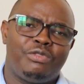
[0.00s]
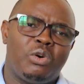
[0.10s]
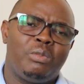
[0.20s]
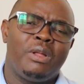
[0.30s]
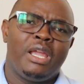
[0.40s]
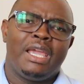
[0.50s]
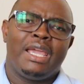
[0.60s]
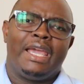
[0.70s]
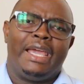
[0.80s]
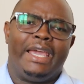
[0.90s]
form.
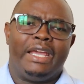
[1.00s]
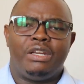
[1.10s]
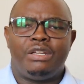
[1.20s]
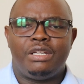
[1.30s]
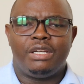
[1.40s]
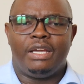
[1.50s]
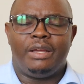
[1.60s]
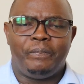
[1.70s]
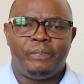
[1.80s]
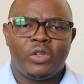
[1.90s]
And
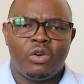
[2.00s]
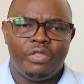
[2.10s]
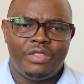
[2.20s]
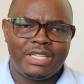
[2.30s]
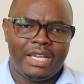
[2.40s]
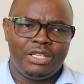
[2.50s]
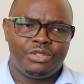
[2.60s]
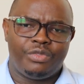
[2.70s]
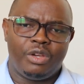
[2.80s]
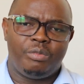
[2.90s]
on the
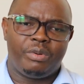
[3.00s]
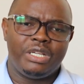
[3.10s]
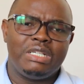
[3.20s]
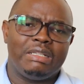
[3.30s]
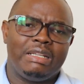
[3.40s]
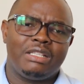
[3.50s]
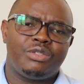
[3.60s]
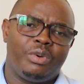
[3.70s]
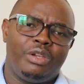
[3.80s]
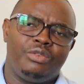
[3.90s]
side of the operational,
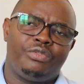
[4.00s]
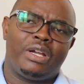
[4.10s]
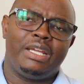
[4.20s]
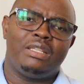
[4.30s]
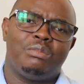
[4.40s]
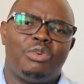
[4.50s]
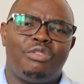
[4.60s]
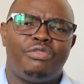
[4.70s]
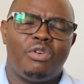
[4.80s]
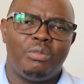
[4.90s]
that's where you find the
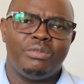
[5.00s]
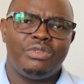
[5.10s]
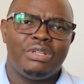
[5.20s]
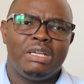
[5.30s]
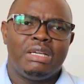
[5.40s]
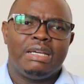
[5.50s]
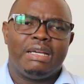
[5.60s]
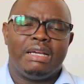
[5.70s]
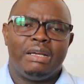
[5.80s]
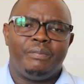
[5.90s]
more forms
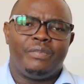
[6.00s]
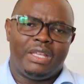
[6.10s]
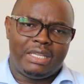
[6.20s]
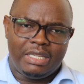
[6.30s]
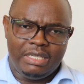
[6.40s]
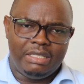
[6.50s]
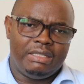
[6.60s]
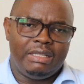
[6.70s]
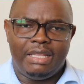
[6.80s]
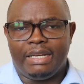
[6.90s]
that
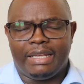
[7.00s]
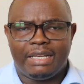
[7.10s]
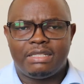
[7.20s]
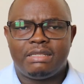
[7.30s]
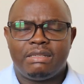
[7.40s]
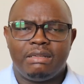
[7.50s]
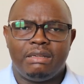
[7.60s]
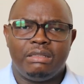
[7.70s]
then gets,